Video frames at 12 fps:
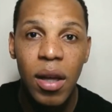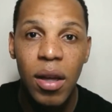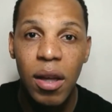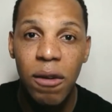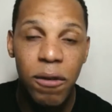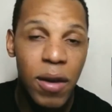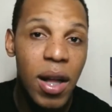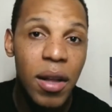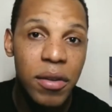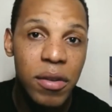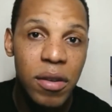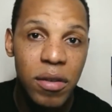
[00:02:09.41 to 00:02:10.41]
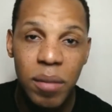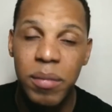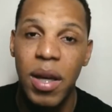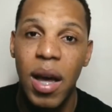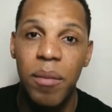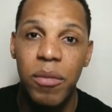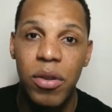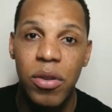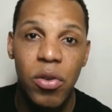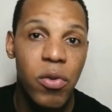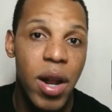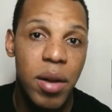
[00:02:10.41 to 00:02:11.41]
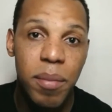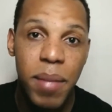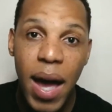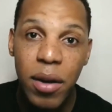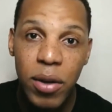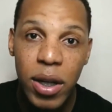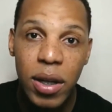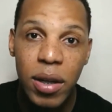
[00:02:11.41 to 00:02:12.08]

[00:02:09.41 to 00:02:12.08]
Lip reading: it fails. Sometimes you run out of battery.